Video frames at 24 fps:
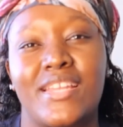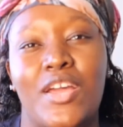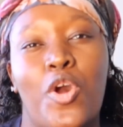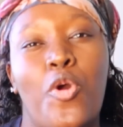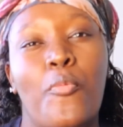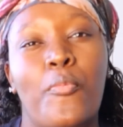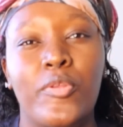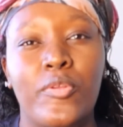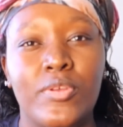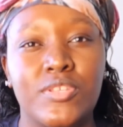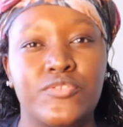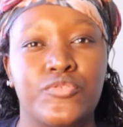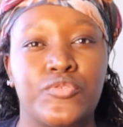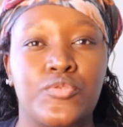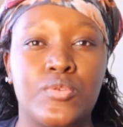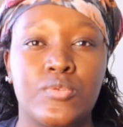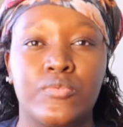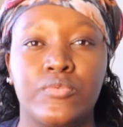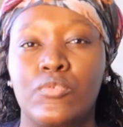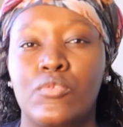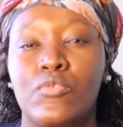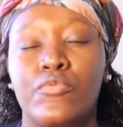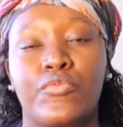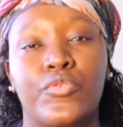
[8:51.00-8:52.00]
I hope it was
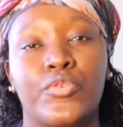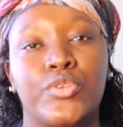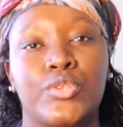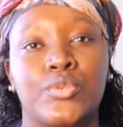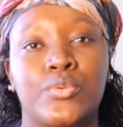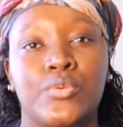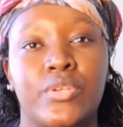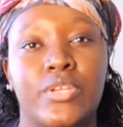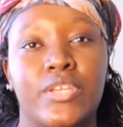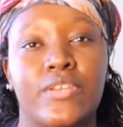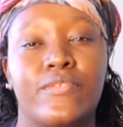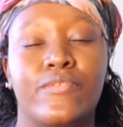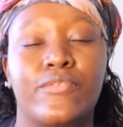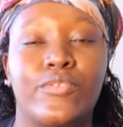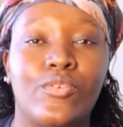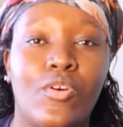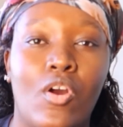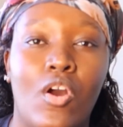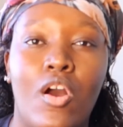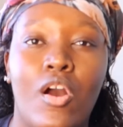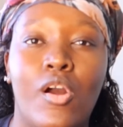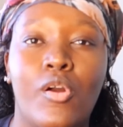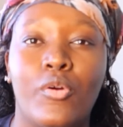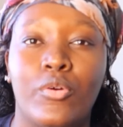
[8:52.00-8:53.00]
useful for you if you
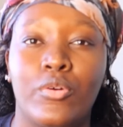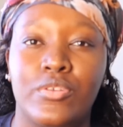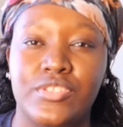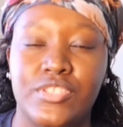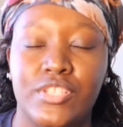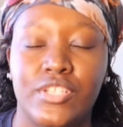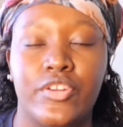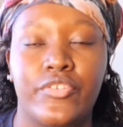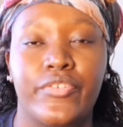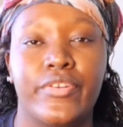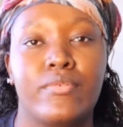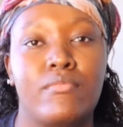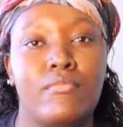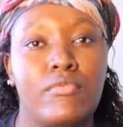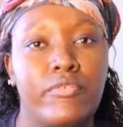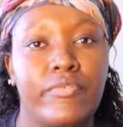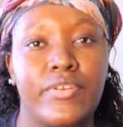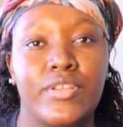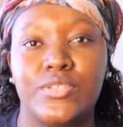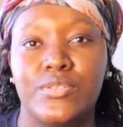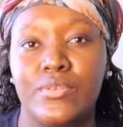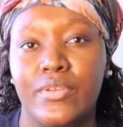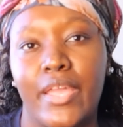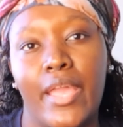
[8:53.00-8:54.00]
are considering
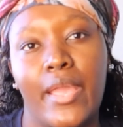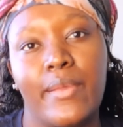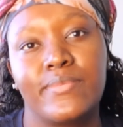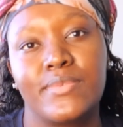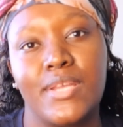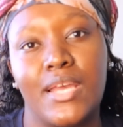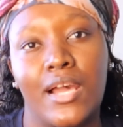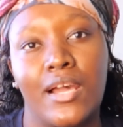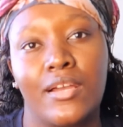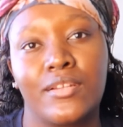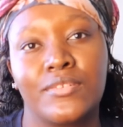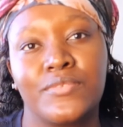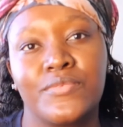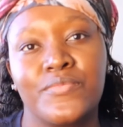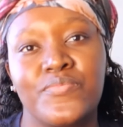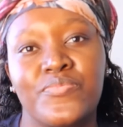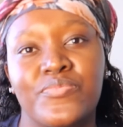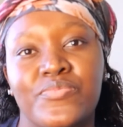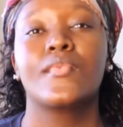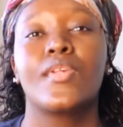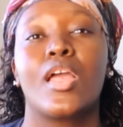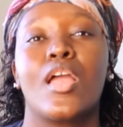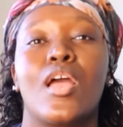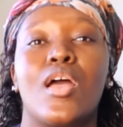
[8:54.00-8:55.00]
moving to Cape Town.
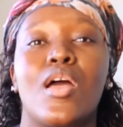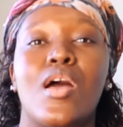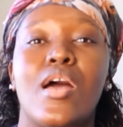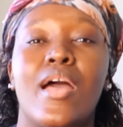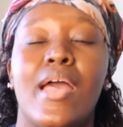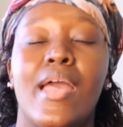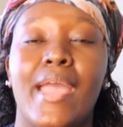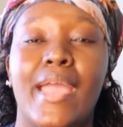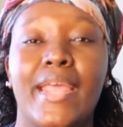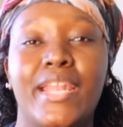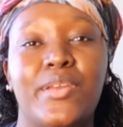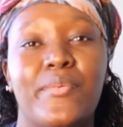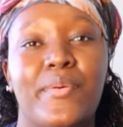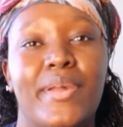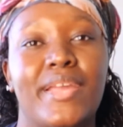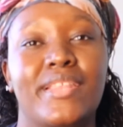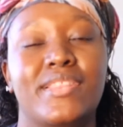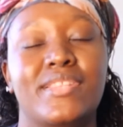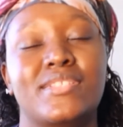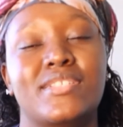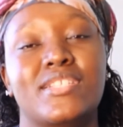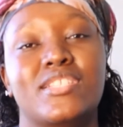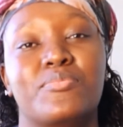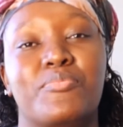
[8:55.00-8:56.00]
Anyway,
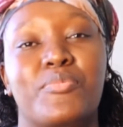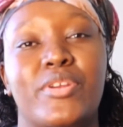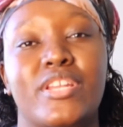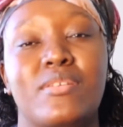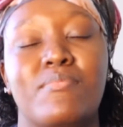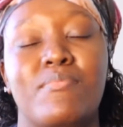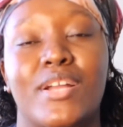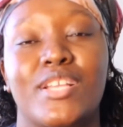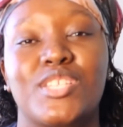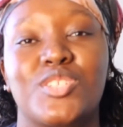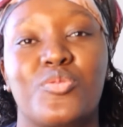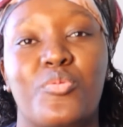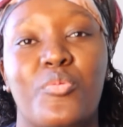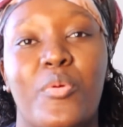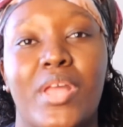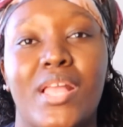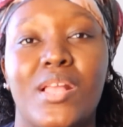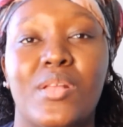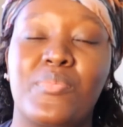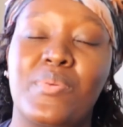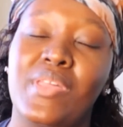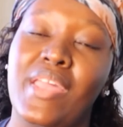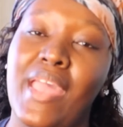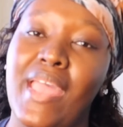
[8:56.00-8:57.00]
this is pretty much
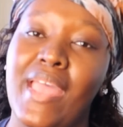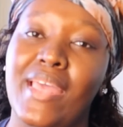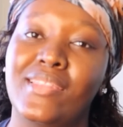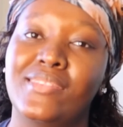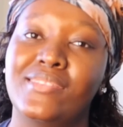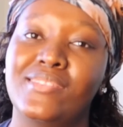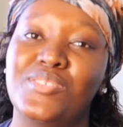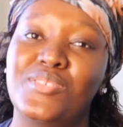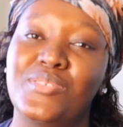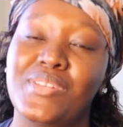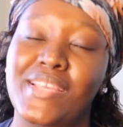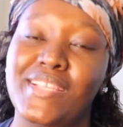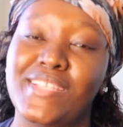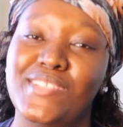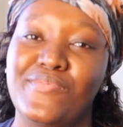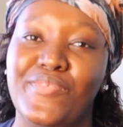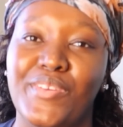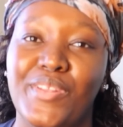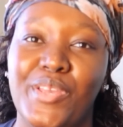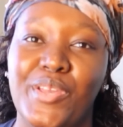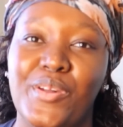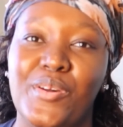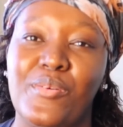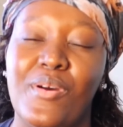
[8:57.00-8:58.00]
where we end today's
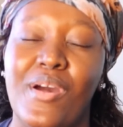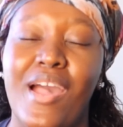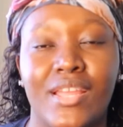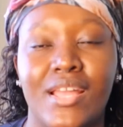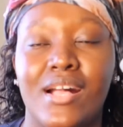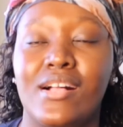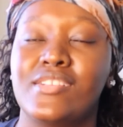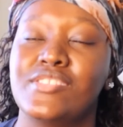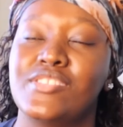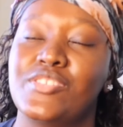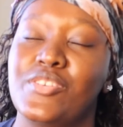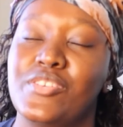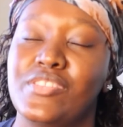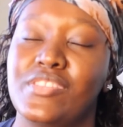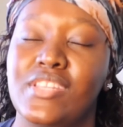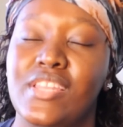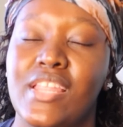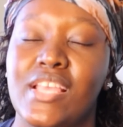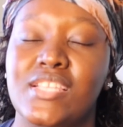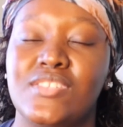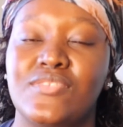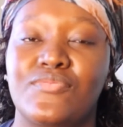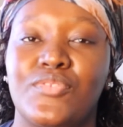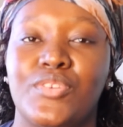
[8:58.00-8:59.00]
video. I'll see you in the
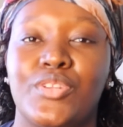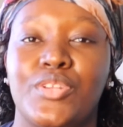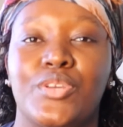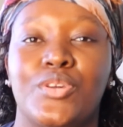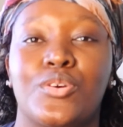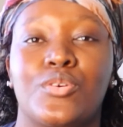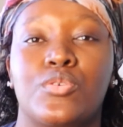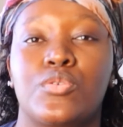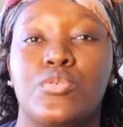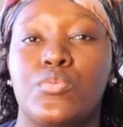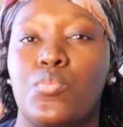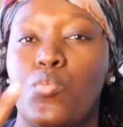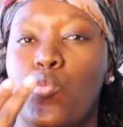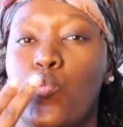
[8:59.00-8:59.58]
next video.